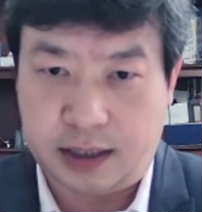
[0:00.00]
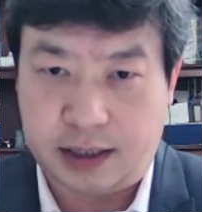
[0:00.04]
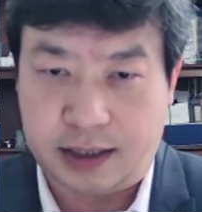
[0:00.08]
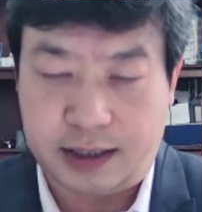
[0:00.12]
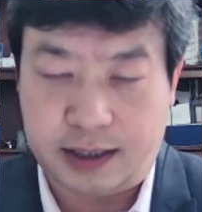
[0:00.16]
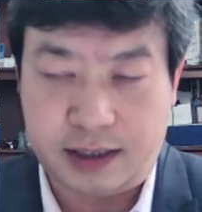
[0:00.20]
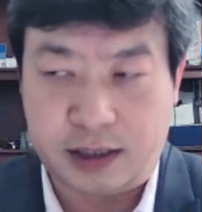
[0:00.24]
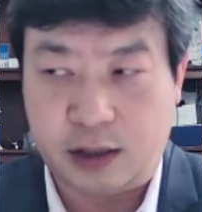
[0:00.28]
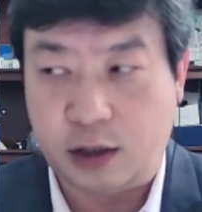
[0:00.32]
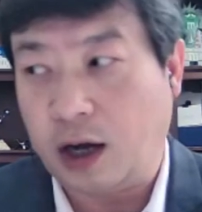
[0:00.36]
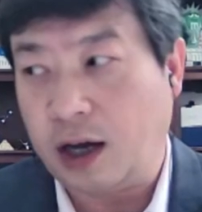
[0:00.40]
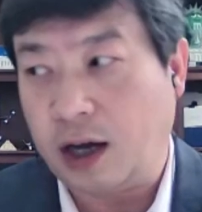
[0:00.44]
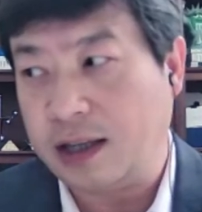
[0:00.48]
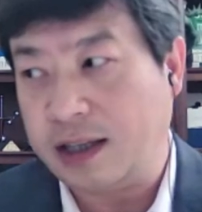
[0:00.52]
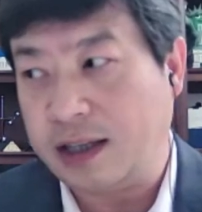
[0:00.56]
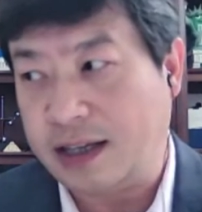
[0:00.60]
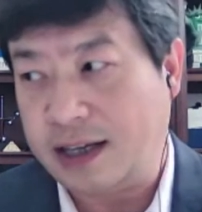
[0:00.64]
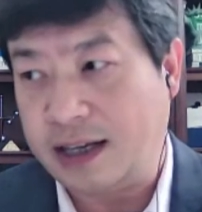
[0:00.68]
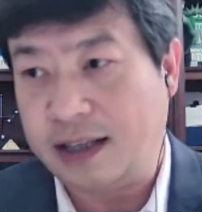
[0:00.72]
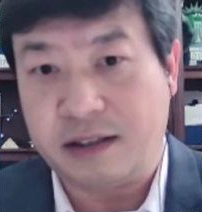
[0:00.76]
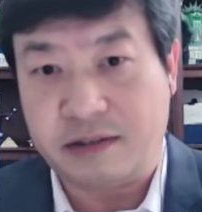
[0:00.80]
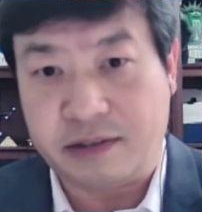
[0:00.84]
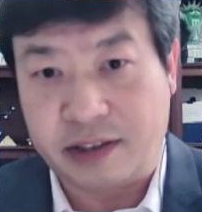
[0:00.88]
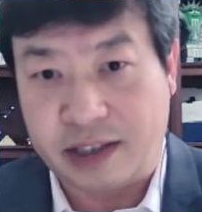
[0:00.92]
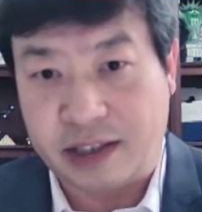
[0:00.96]
it's not the
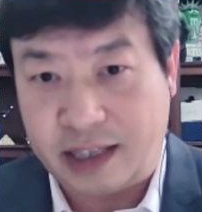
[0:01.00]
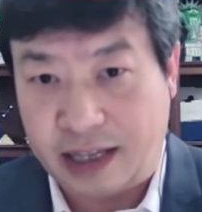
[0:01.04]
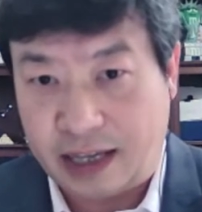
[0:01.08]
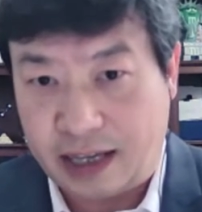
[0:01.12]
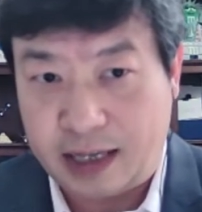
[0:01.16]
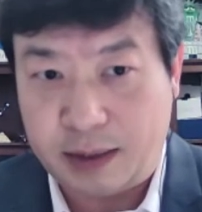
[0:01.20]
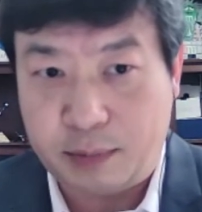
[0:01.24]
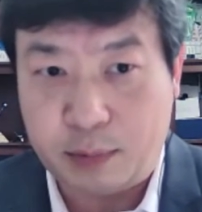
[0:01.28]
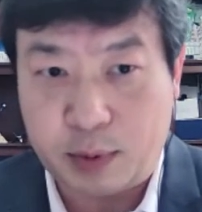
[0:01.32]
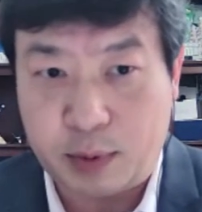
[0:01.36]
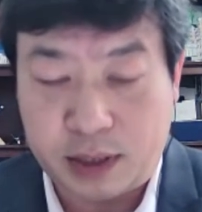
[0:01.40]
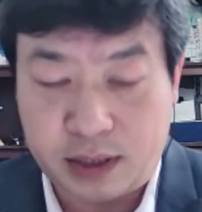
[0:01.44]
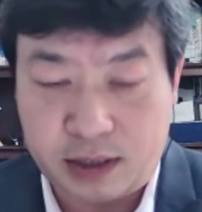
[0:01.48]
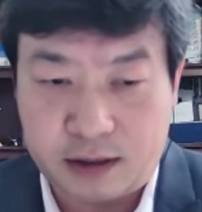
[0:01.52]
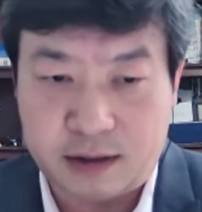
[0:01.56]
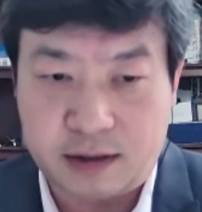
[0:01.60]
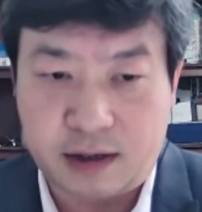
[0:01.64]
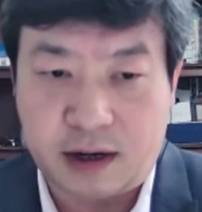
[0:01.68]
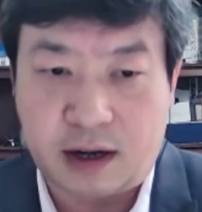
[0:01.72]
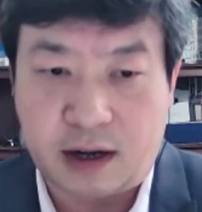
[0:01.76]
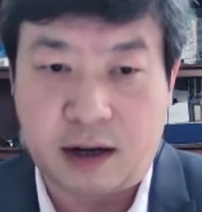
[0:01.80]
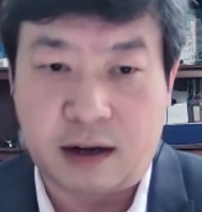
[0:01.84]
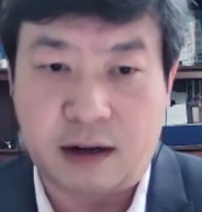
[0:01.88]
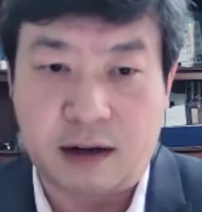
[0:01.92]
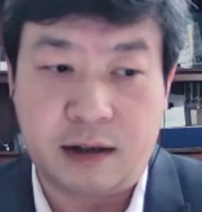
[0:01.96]
end of the day, but there
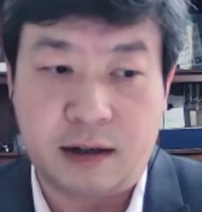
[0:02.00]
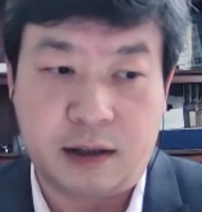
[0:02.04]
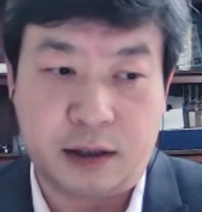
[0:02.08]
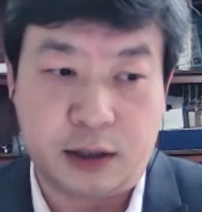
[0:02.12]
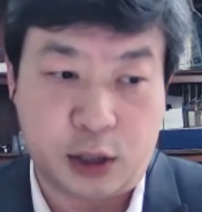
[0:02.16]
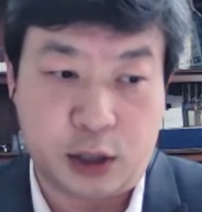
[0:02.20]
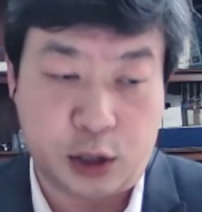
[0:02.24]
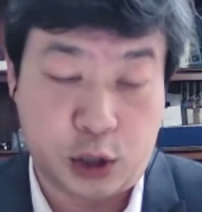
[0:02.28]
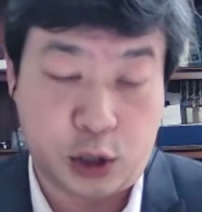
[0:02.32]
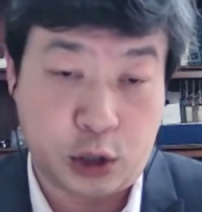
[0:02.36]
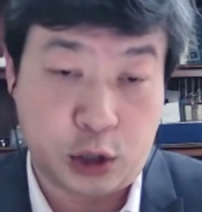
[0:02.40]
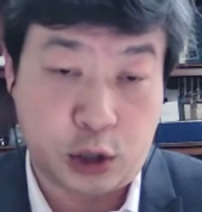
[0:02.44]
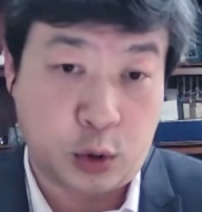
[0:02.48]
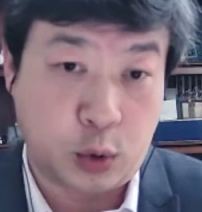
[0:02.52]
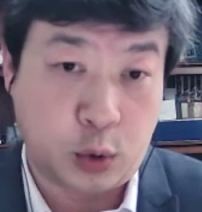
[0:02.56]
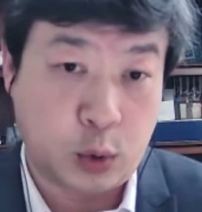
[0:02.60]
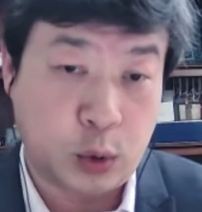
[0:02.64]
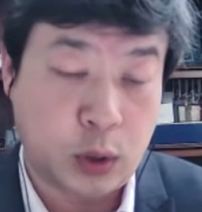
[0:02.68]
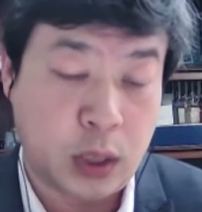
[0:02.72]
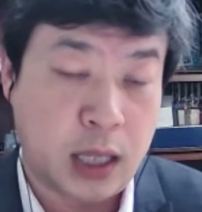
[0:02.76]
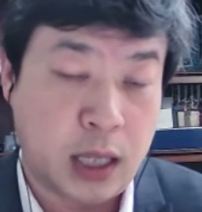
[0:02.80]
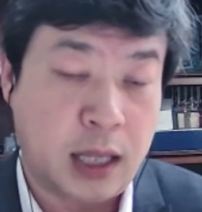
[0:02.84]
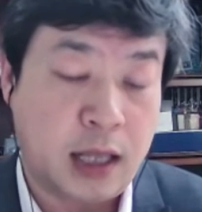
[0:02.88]
are additional